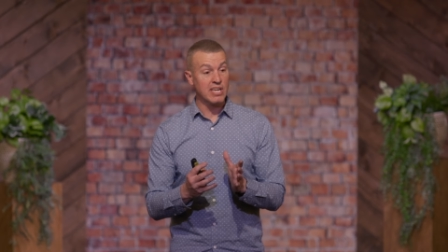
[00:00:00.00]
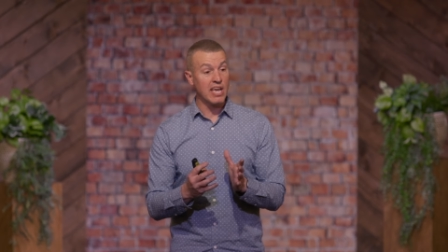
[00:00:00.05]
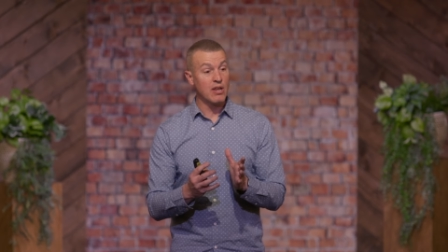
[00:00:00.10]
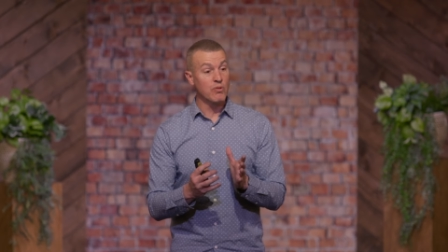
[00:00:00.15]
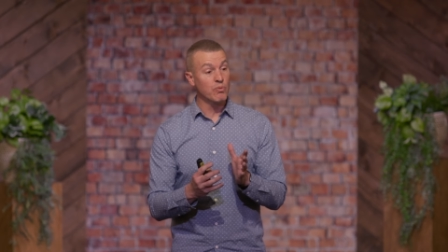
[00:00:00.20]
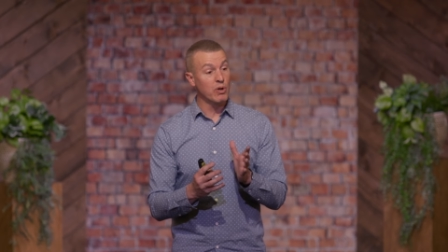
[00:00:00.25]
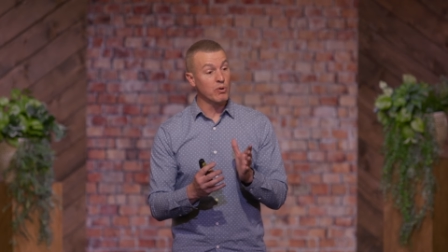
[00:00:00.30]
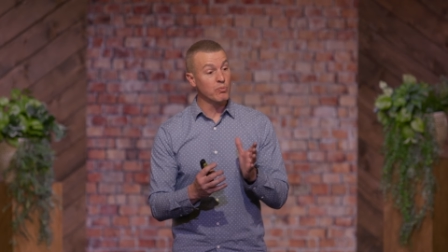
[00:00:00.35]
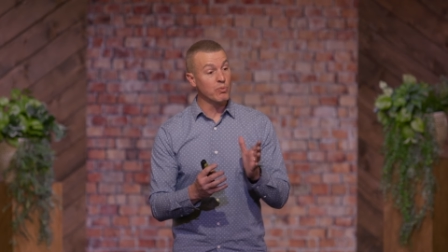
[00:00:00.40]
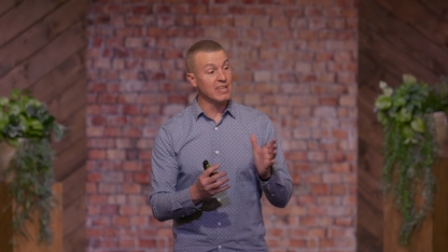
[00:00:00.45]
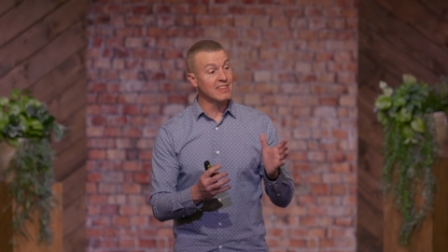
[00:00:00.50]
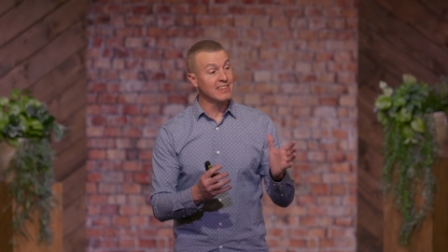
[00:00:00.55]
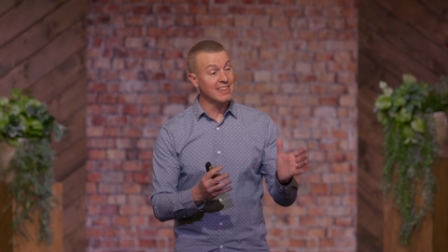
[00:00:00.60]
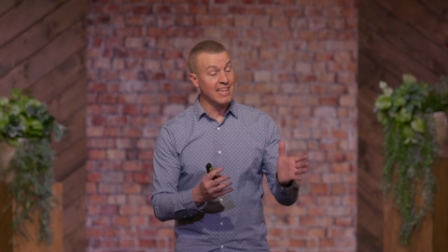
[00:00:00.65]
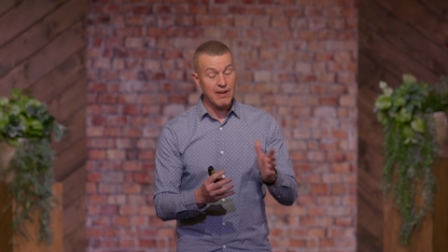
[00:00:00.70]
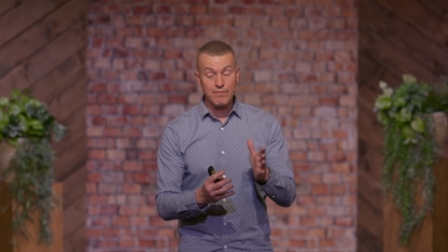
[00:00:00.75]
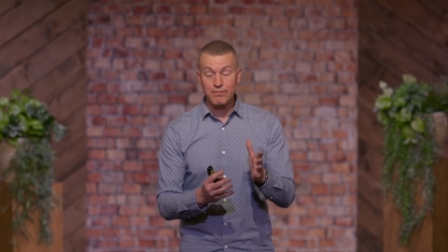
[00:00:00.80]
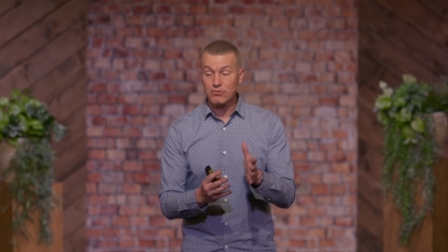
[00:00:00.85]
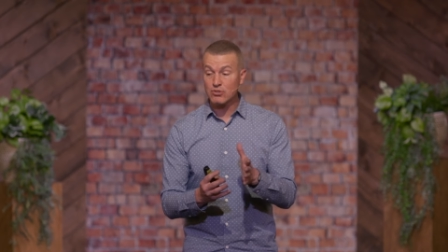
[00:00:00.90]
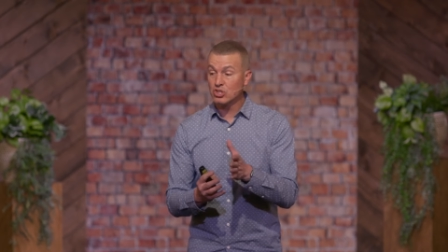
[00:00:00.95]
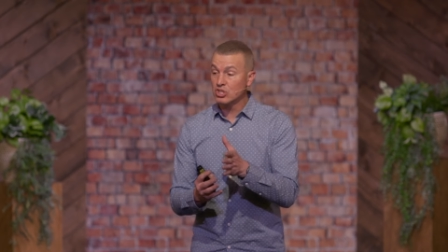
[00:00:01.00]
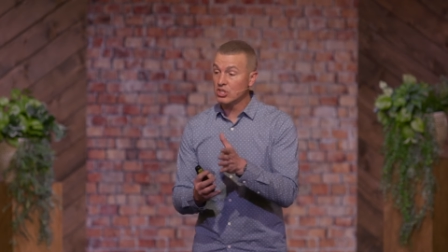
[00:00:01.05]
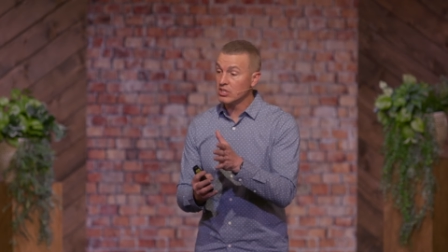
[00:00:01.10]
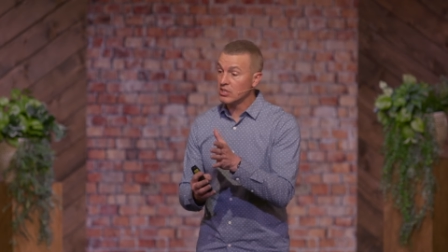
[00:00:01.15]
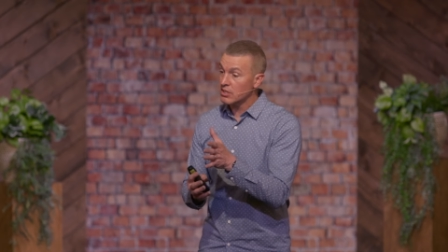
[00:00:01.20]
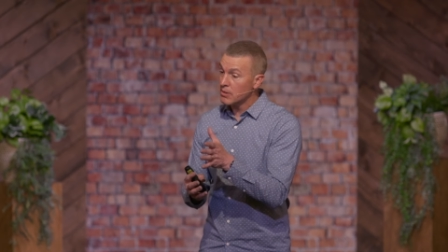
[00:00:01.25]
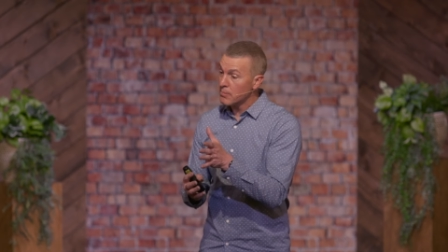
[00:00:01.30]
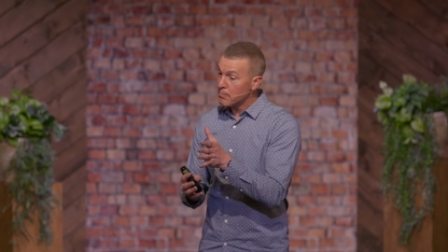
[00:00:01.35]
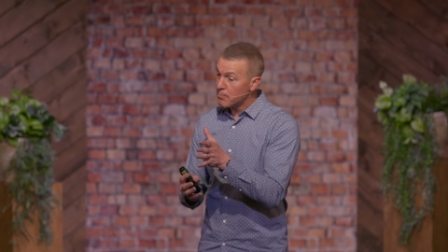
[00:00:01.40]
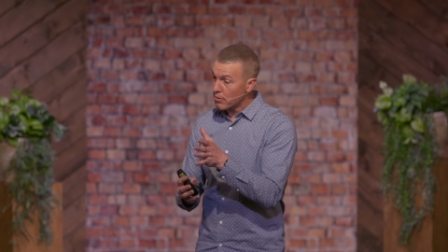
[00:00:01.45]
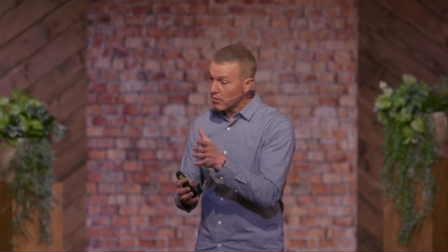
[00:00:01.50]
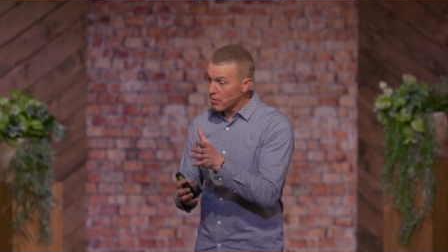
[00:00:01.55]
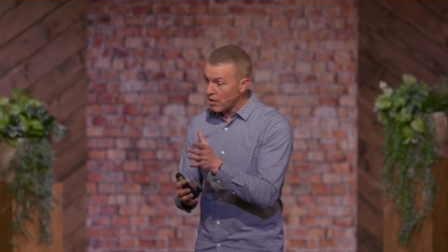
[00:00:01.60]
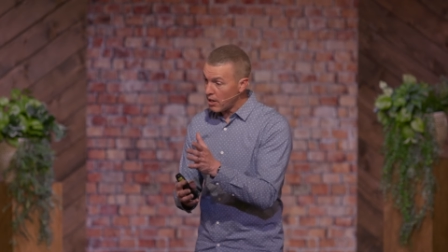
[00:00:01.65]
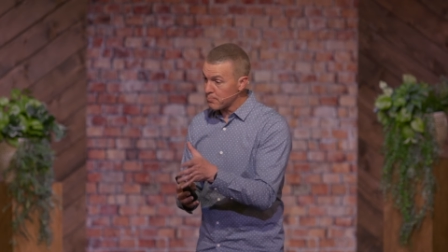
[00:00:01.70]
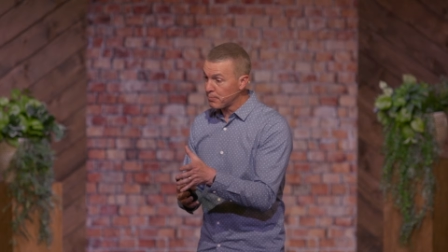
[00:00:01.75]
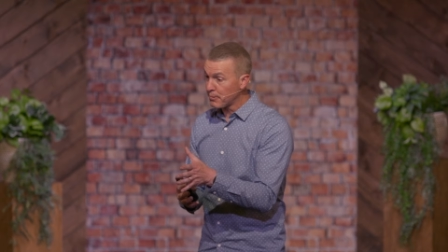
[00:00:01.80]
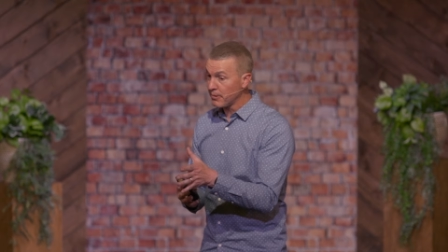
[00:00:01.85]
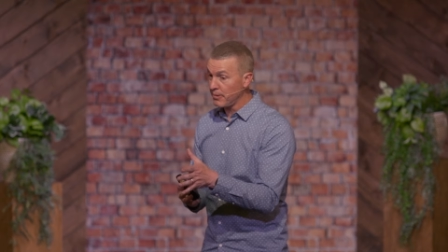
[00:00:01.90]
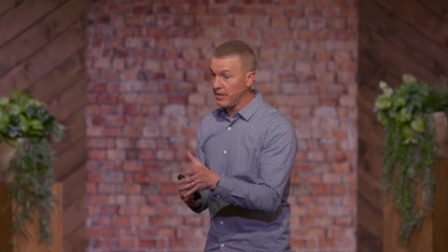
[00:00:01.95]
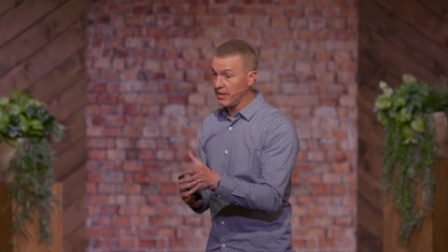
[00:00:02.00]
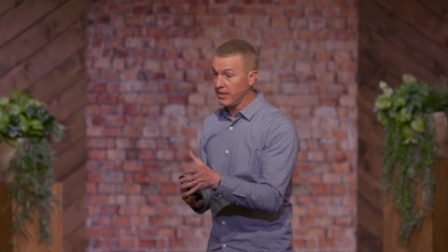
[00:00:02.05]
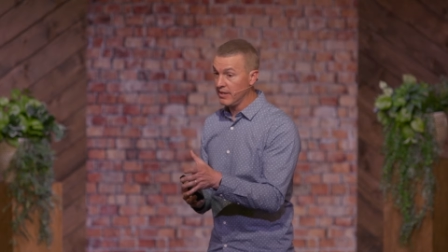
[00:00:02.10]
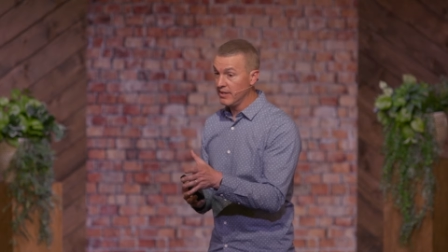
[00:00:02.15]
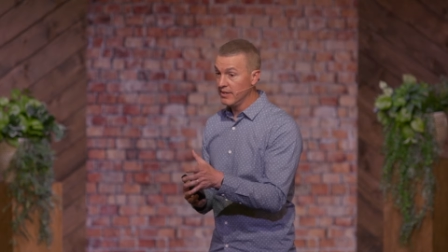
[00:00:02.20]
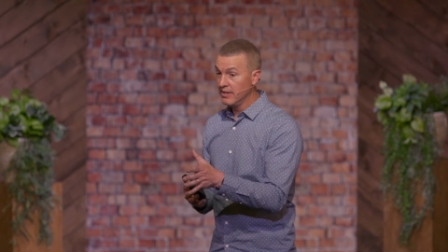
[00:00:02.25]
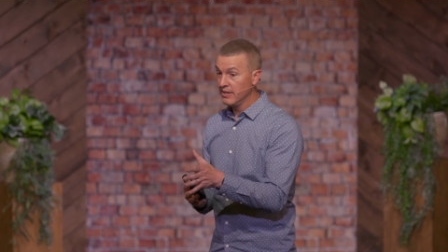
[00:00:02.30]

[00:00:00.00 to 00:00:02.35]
And when we leverage it properly,